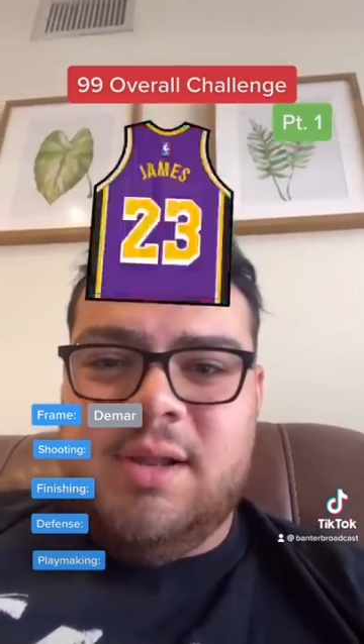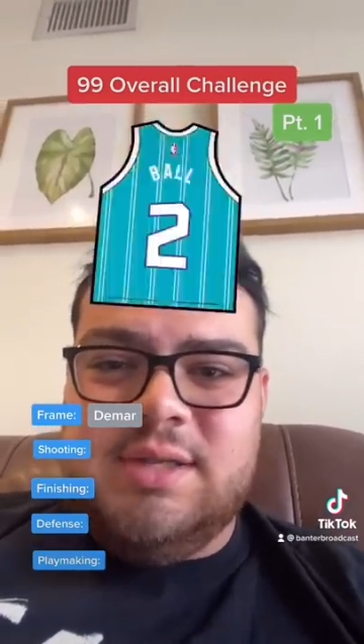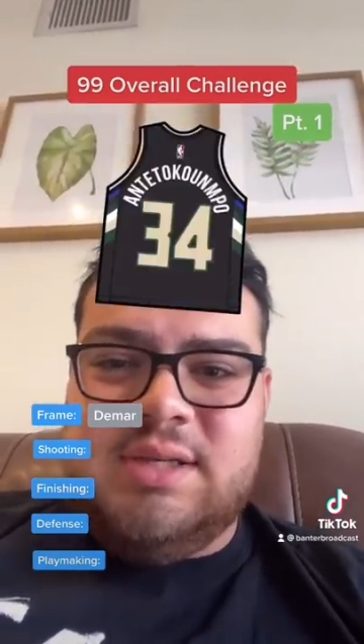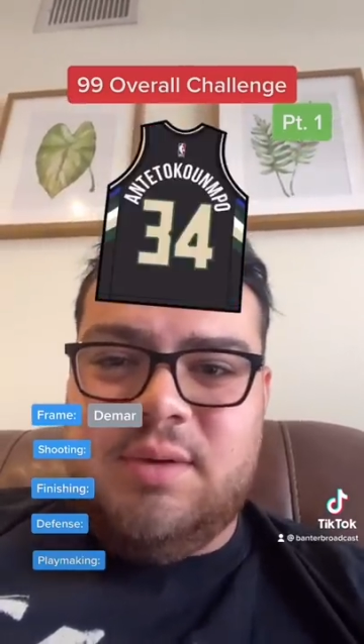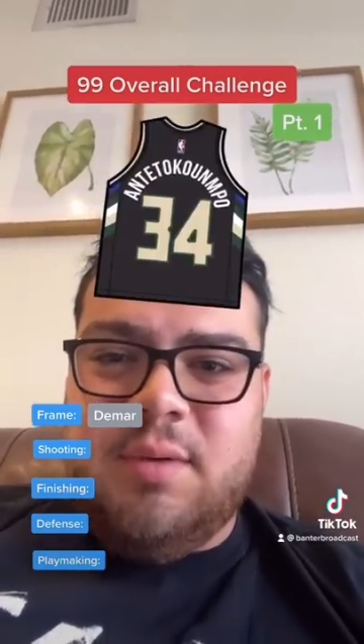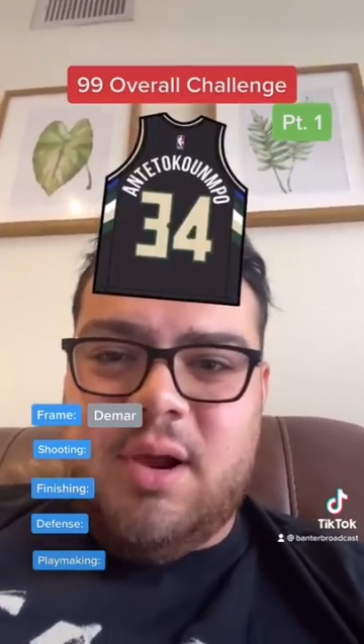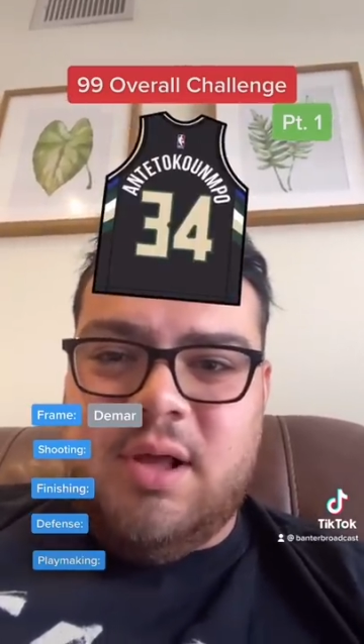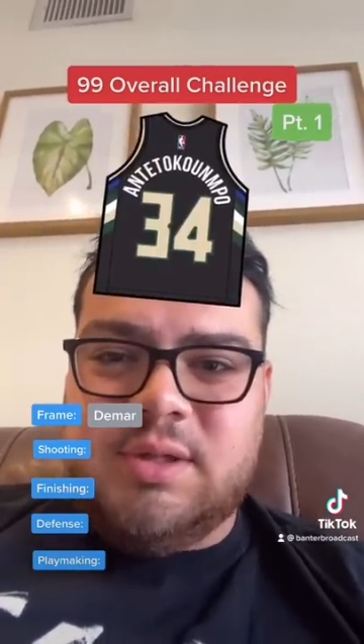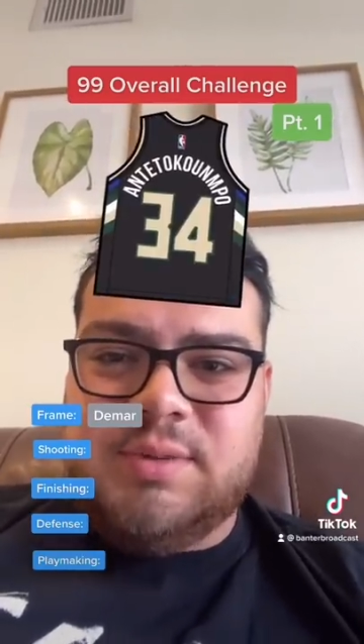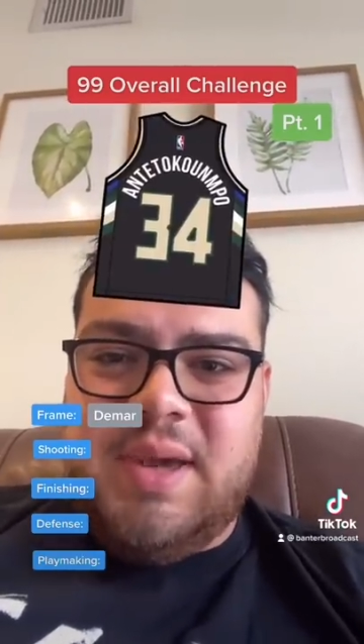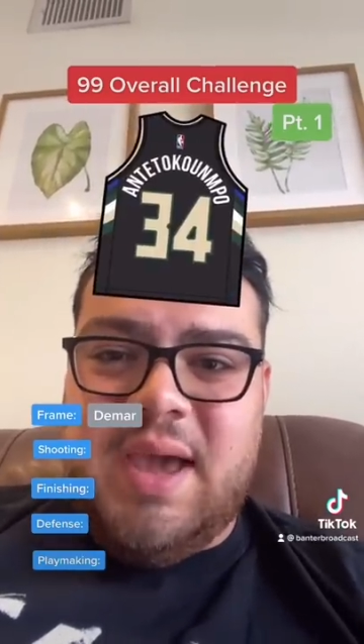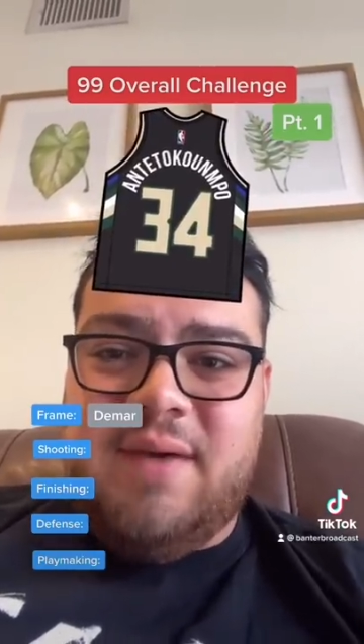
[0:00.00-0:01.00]
Let's see what
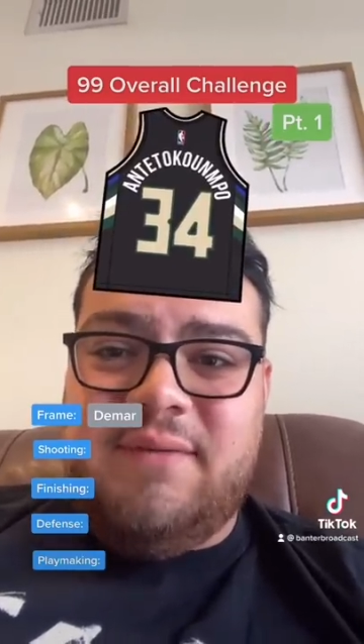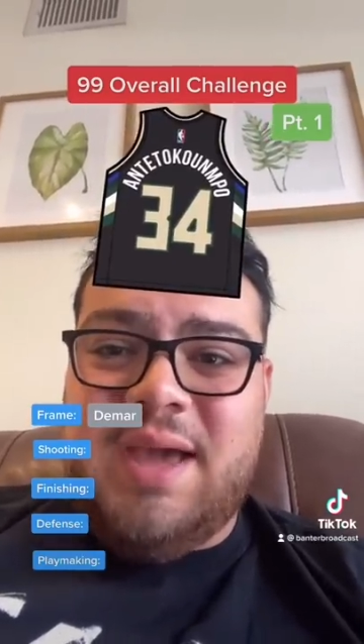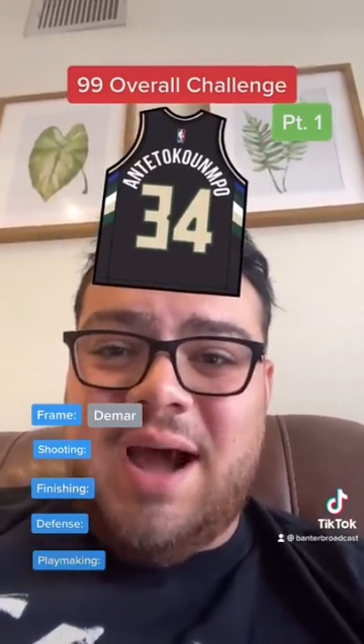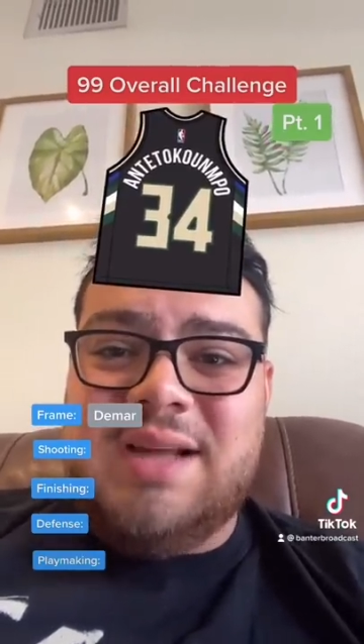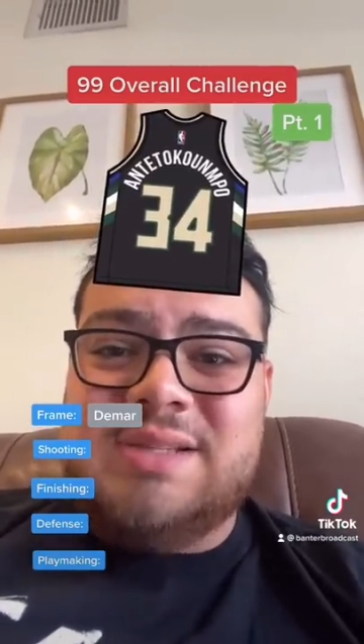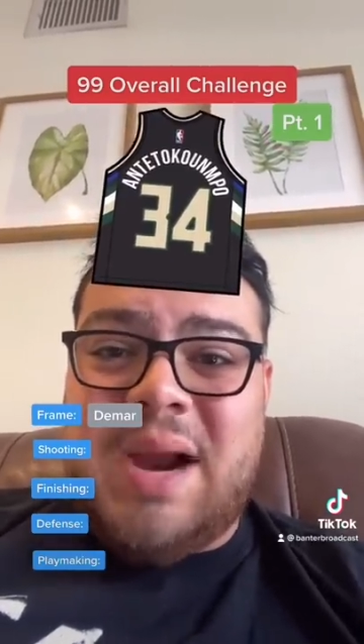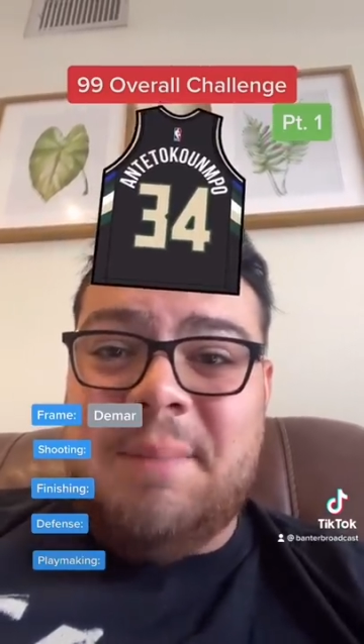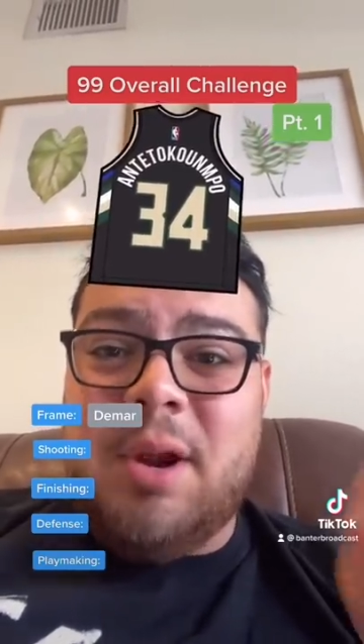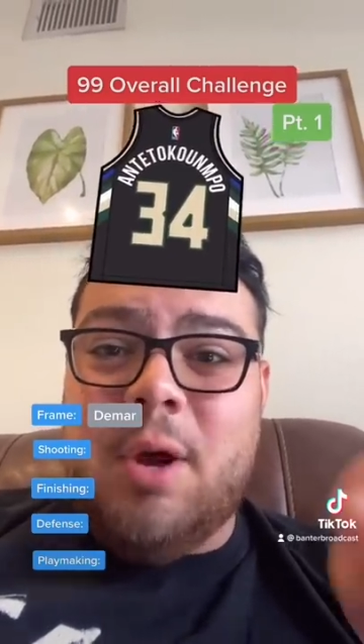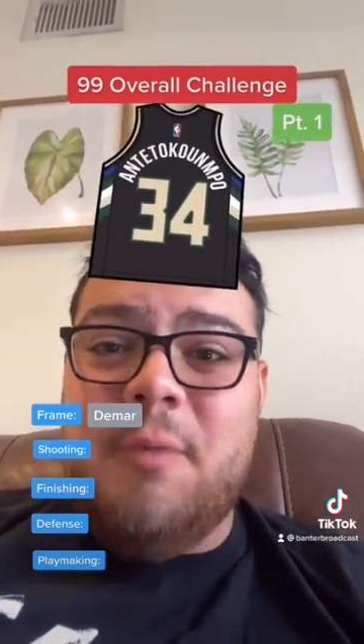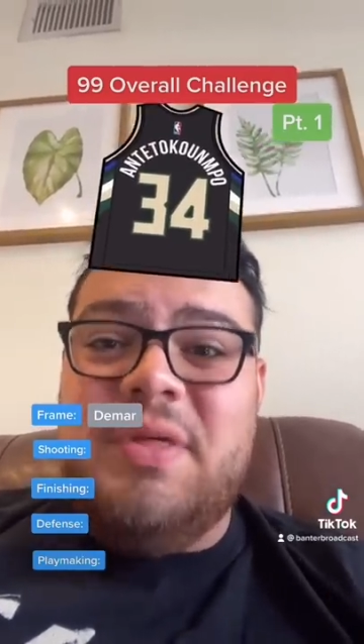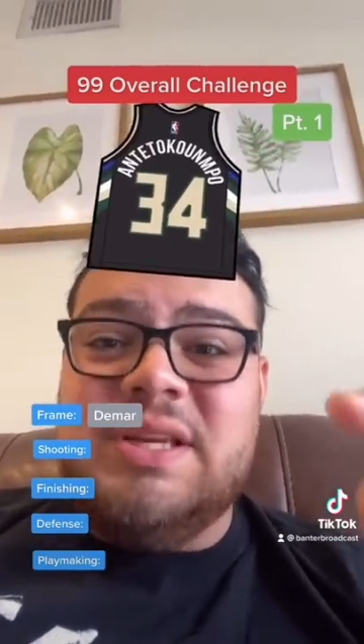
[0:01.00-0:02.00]
else we have. Giannis, I'm
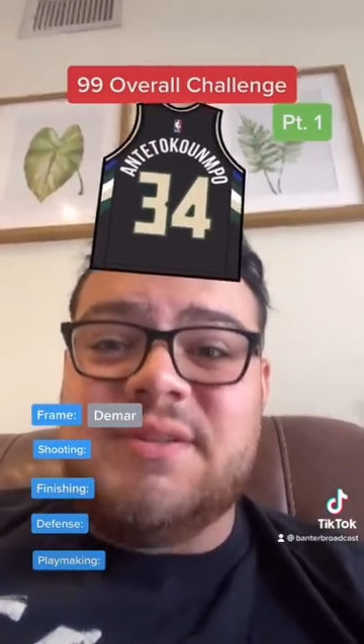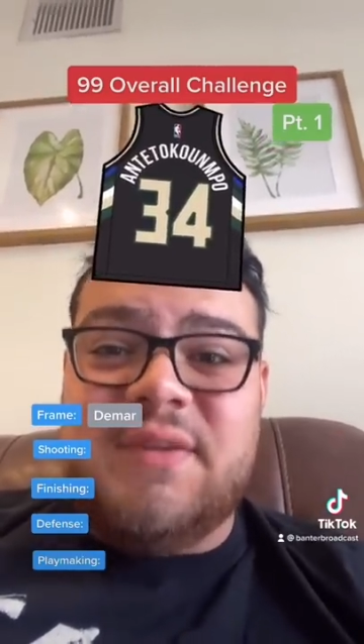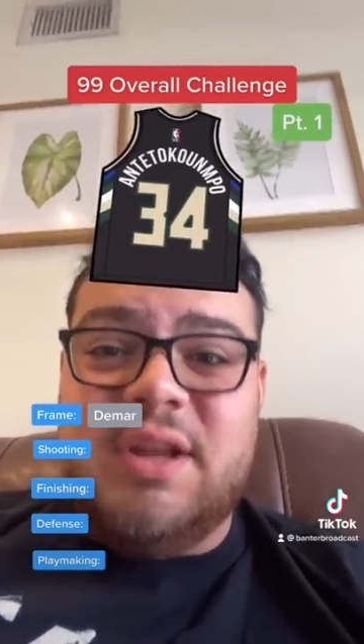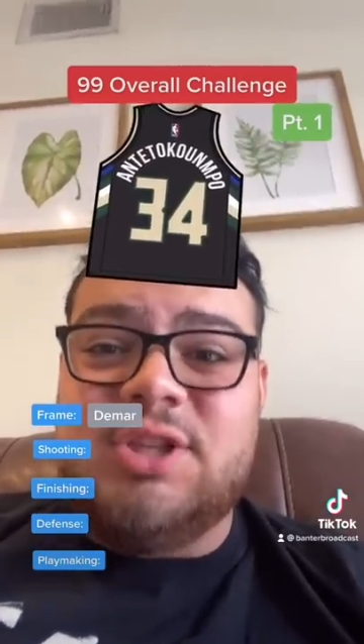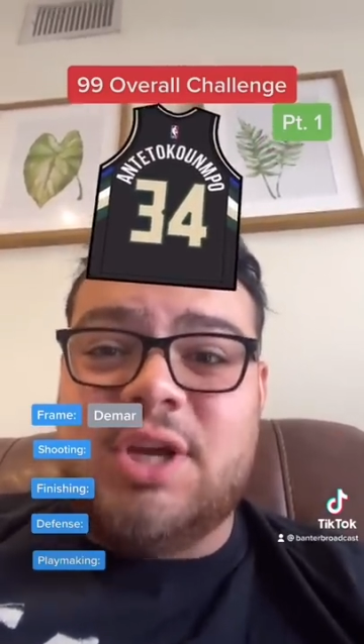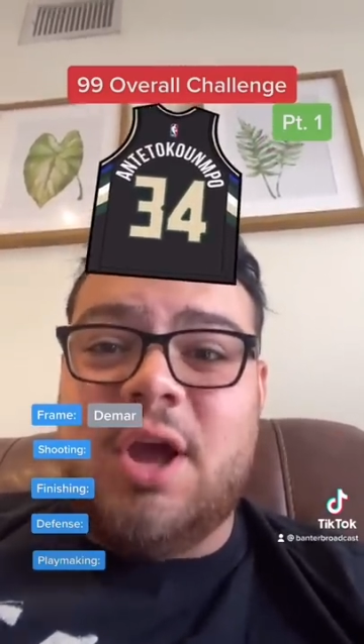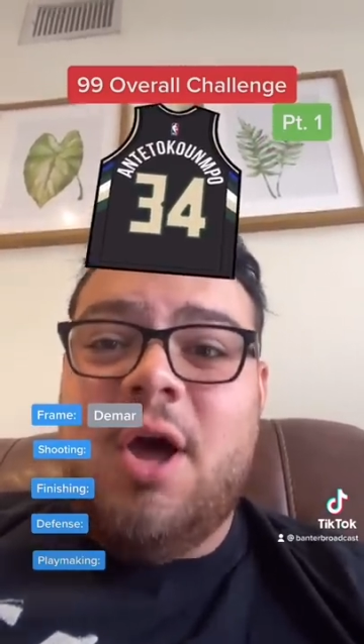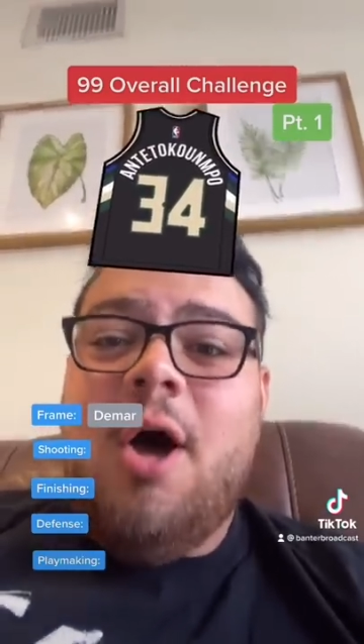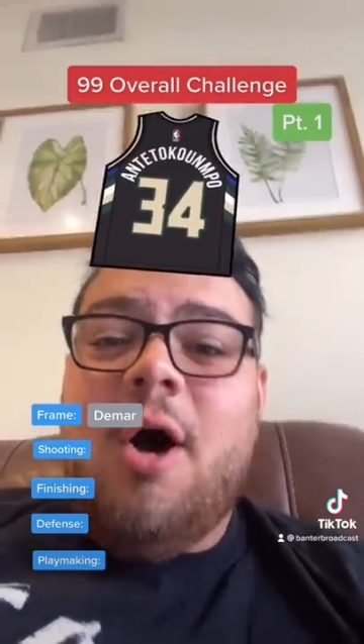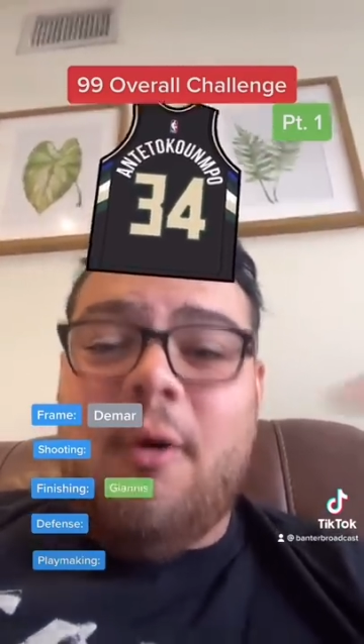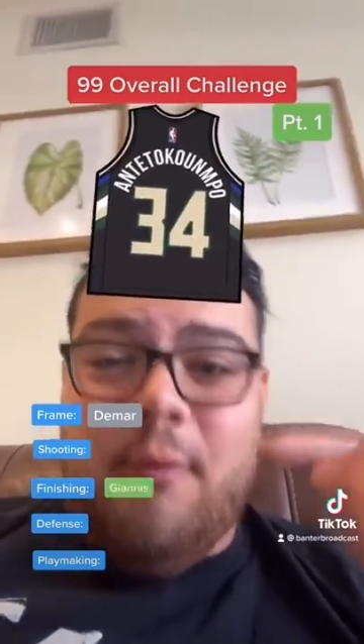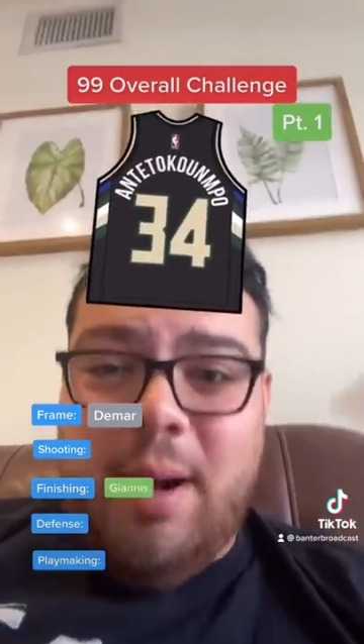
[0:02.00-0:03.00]
going to go with his finishing
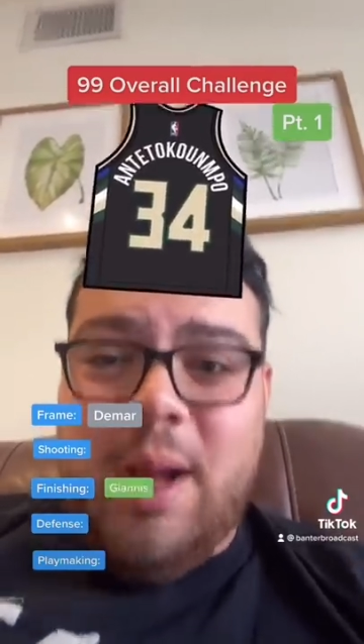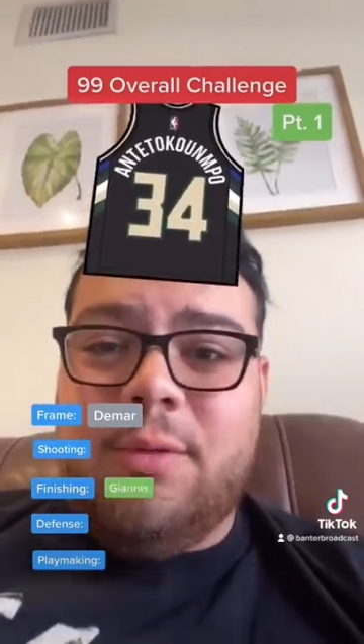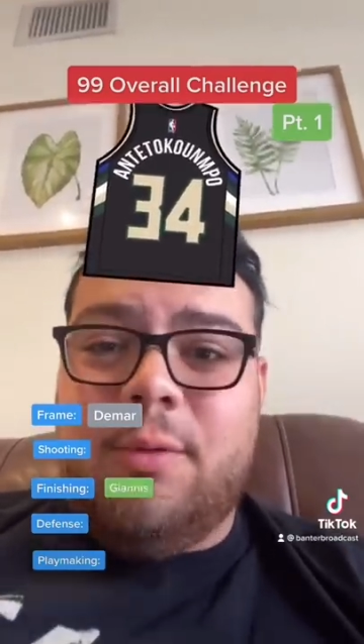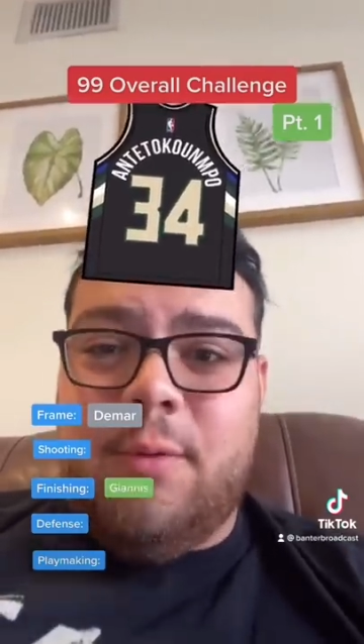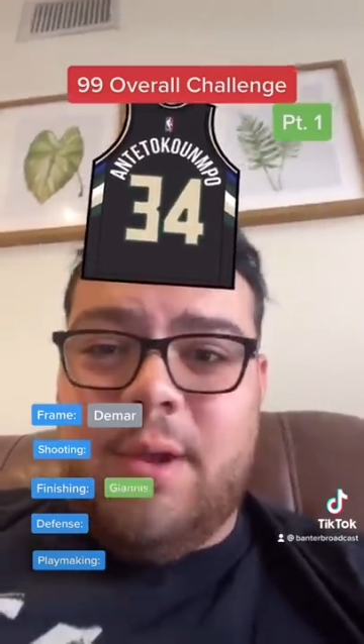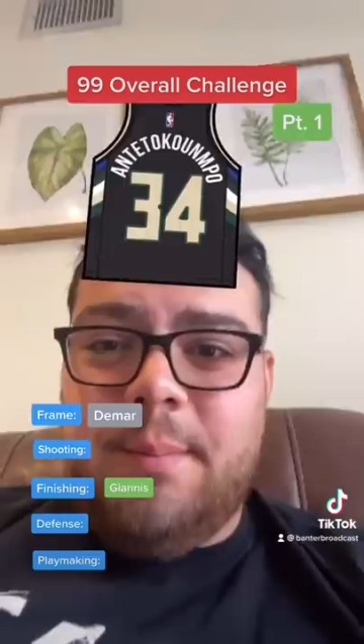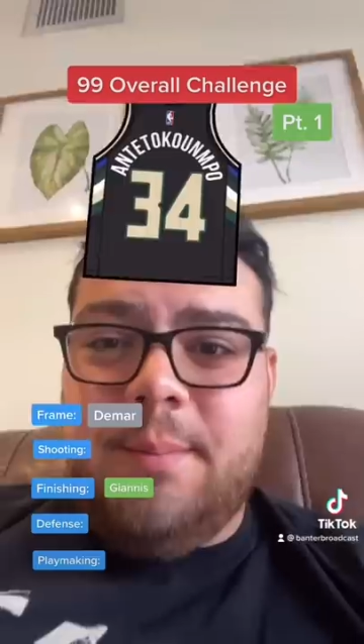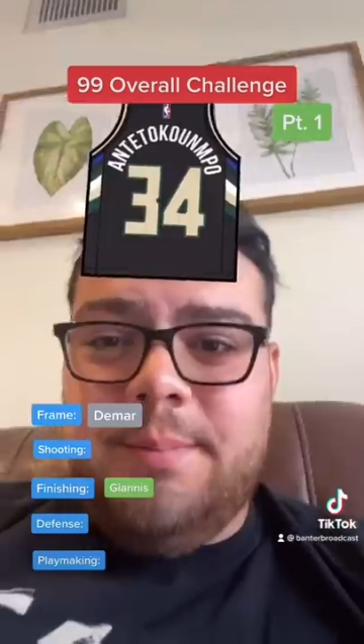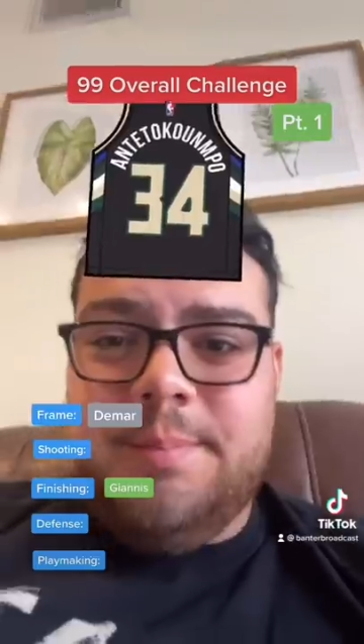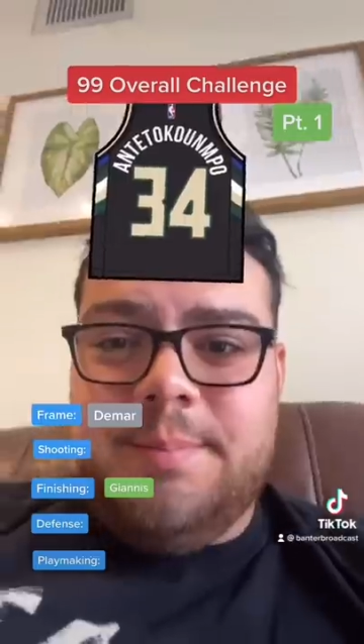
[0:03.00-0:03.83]
around the rim.